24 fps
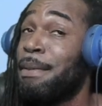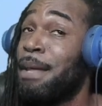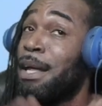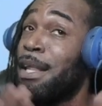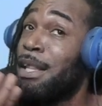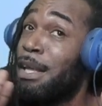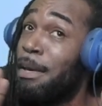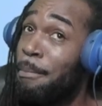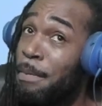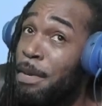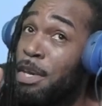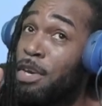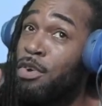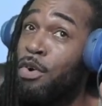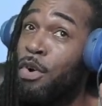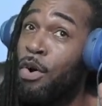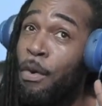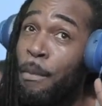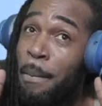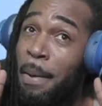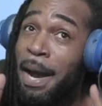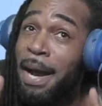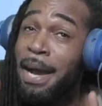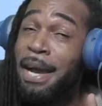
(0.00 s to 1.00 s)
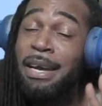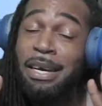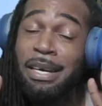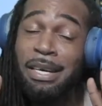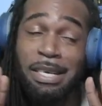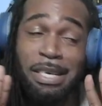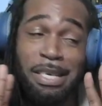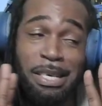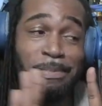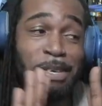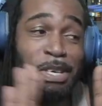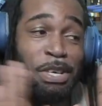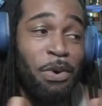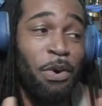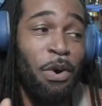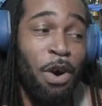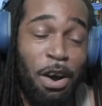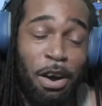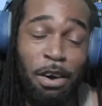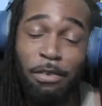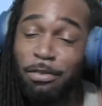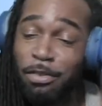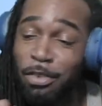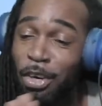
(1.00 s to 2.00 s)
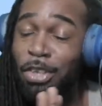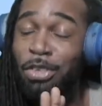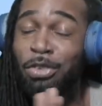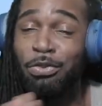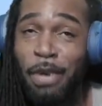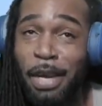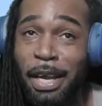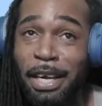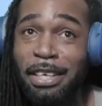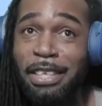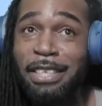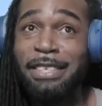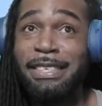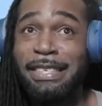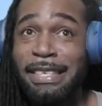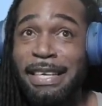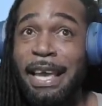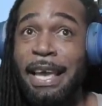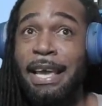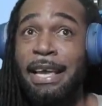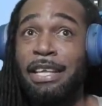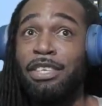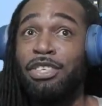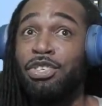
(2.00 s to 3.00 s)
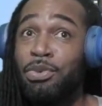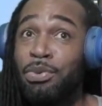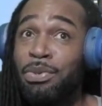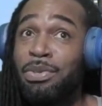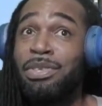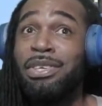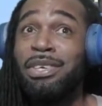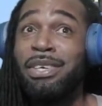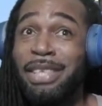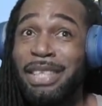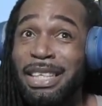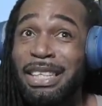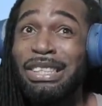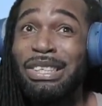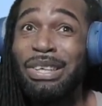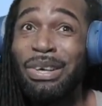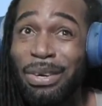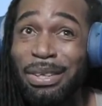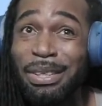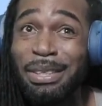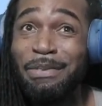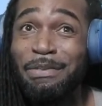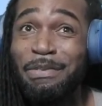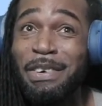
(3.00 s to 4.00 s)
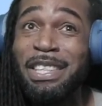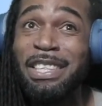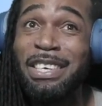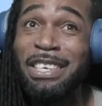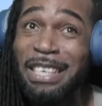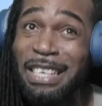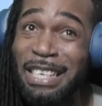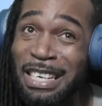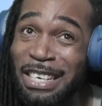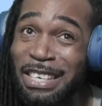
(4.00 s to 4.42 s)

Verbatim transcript: Now, let me go on record saying shooting another taller defender